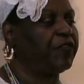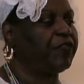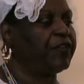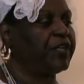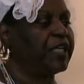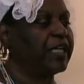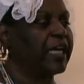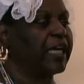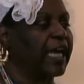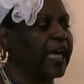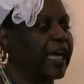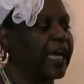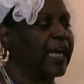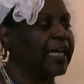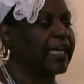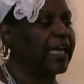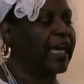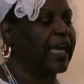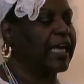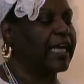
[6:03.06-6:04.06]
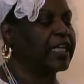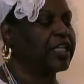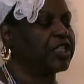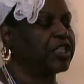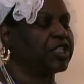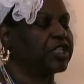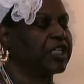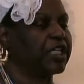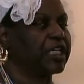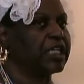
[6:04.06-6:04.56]
59, I had
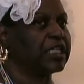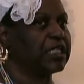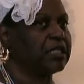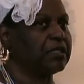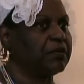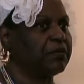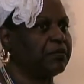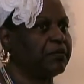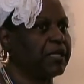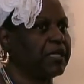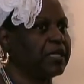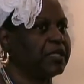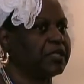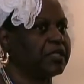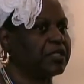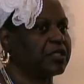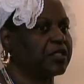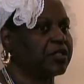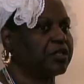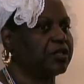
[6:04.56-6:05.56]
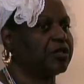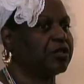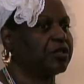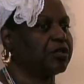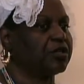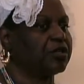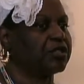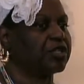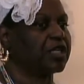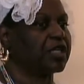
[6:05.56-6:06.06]
just missed
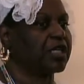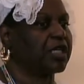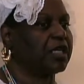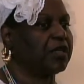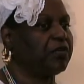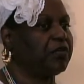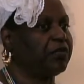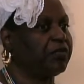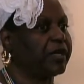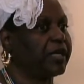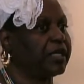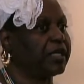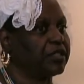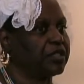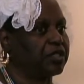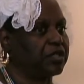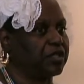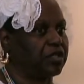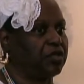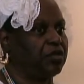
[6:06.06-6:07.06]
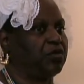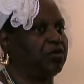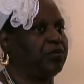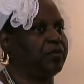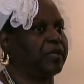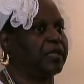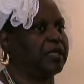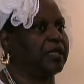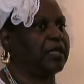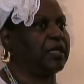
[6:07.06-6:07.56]
Serge. He went to
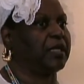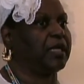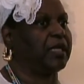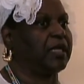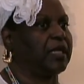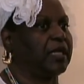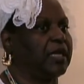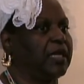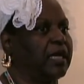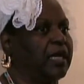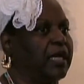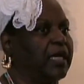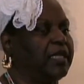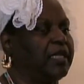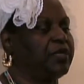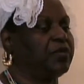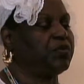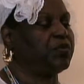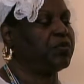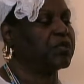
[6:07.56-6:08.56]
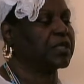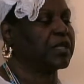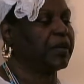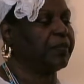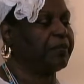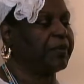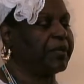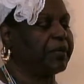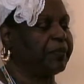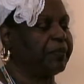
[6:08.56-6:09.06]
Cuba. And this was
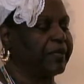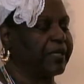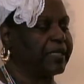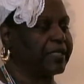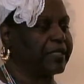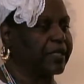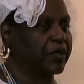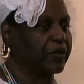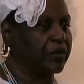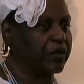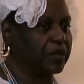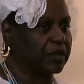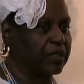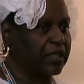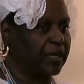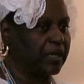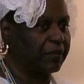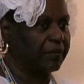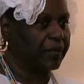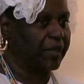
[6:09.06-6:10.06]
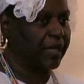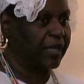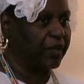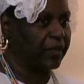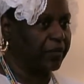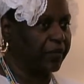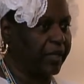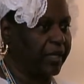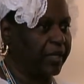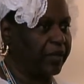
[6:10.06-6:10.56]
up in a place they called Don
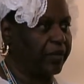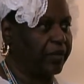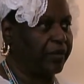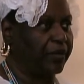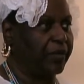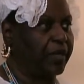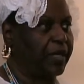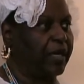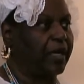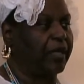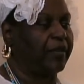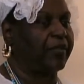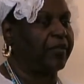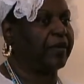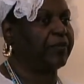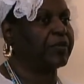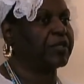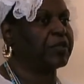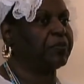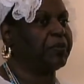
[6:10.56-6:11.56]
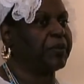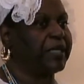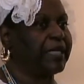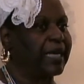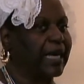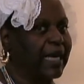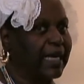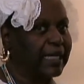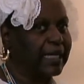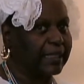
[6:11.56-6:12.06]
That was
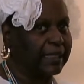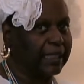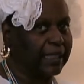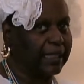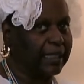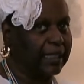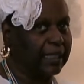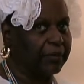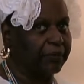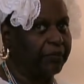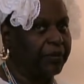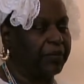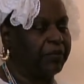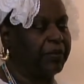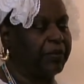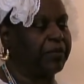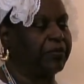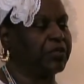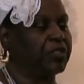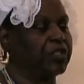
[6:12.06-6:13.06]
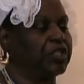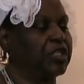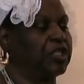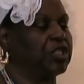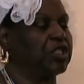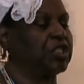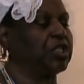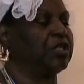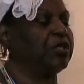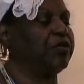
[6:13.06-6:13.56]
Pianki, and he was
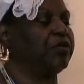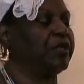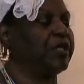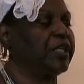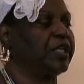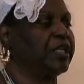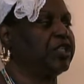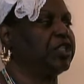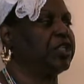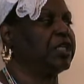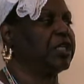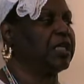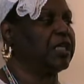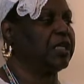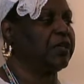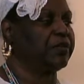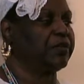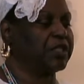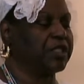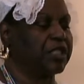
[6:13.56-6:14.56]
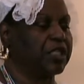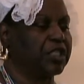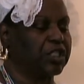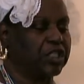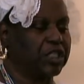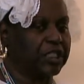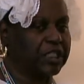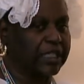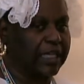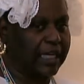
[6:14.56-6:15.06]
teaching the religion and he was
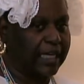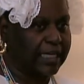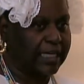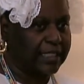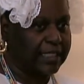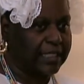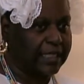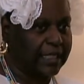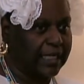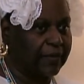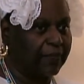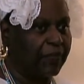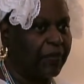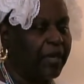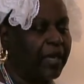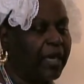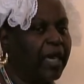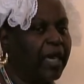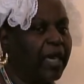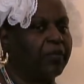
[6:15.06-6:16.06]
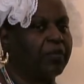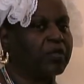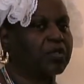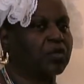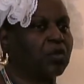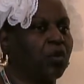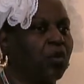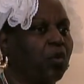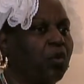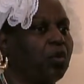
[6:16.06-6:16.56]
teaching dancing. It
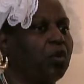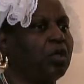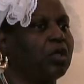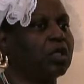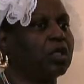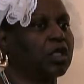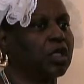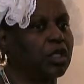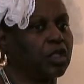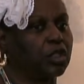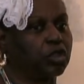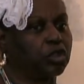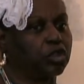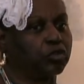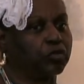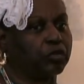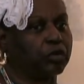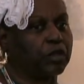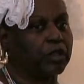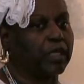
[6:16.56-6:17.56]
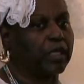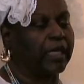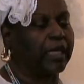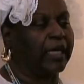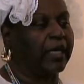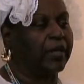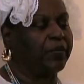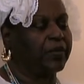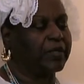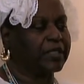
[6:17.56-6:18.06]
was all cultural.
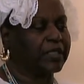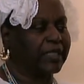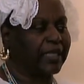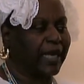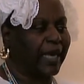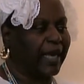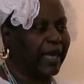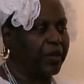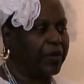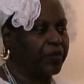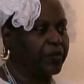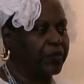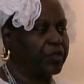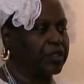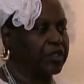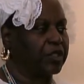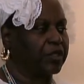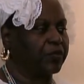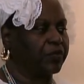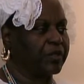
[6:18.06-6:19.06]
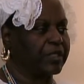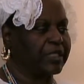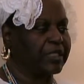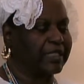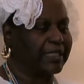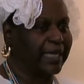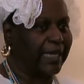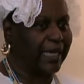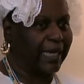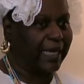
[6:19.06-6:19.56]
It was language and it was
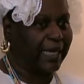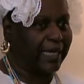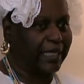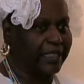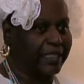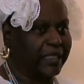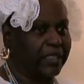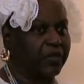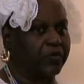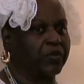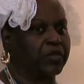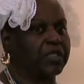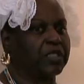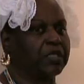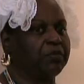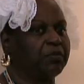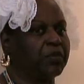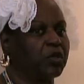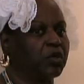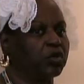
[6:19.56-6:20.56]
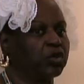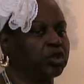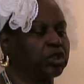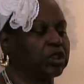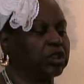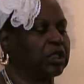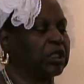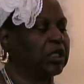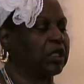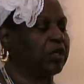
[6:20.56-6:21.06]
dance and it was
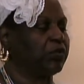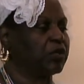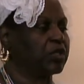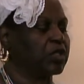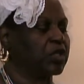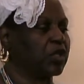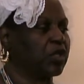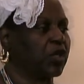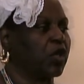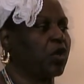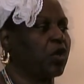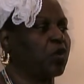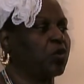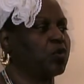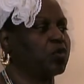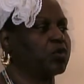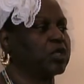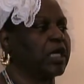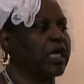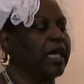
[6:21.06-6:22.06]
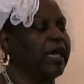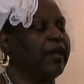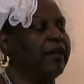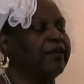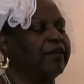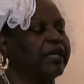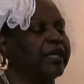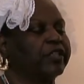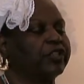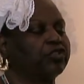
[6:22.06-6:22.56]
emotion and it was clothes.
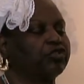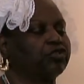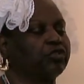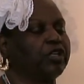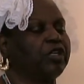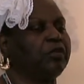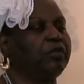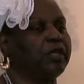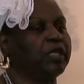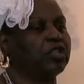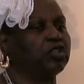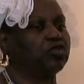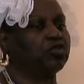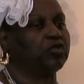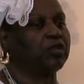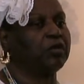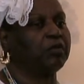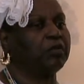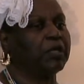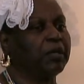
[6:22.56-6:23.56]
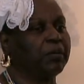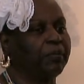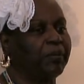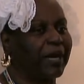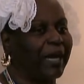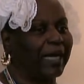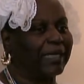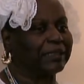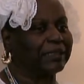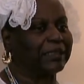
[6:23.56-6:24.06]
Extremely, extremely
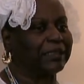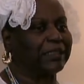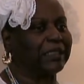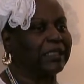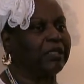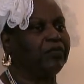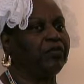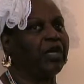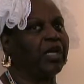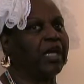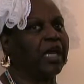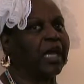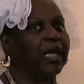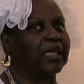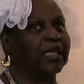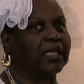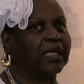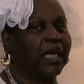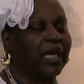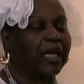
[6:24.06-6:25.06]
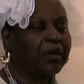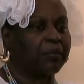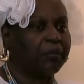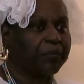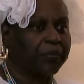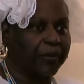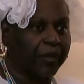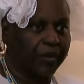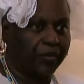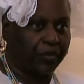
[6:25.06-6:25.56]
positive and a lot
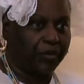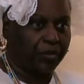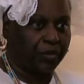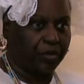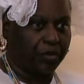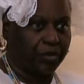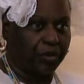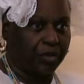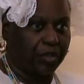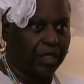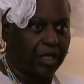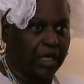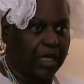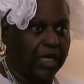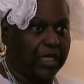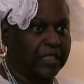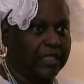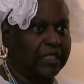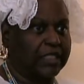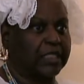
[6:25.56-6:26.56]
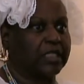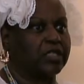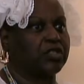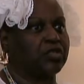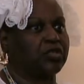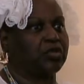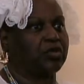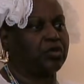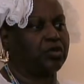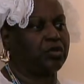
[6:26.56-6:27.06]
of brotherhood and
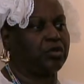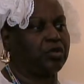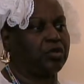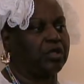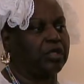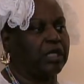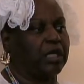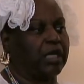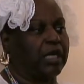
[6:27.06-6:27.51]
sisterhood.